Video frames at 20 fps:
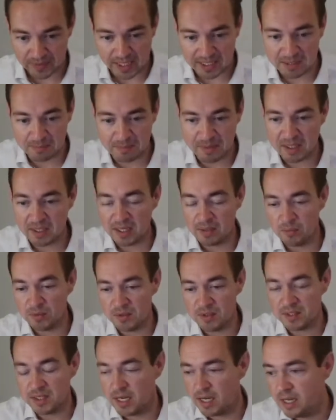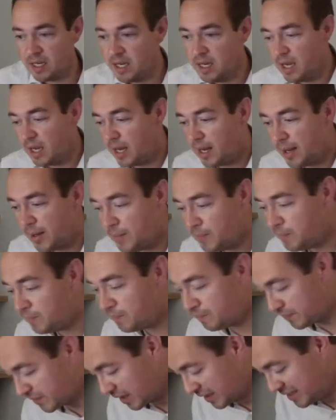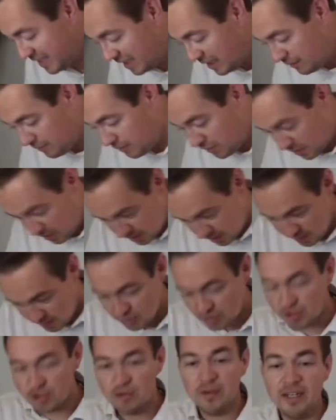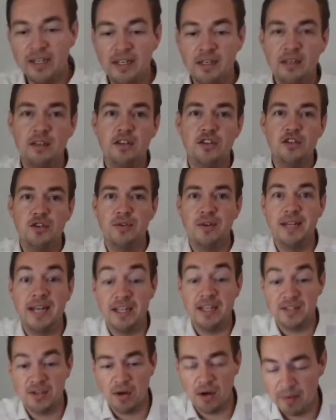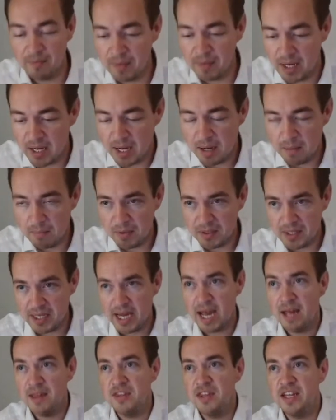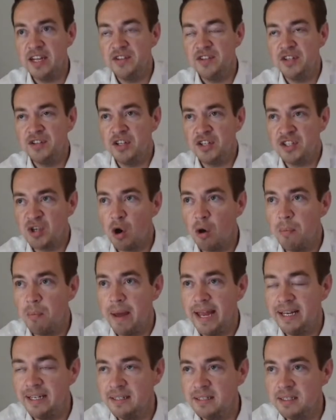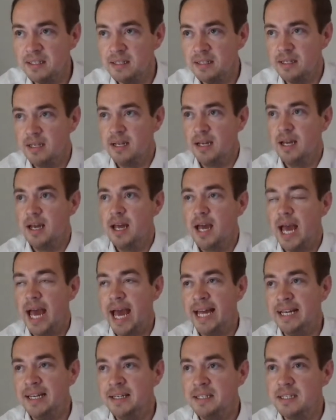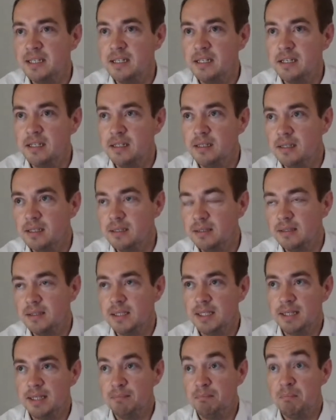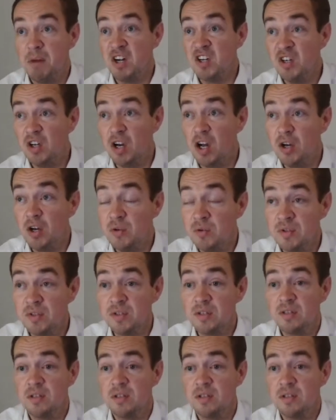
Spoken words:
spin that was delivered during that time. But yeah, the top end and bungalows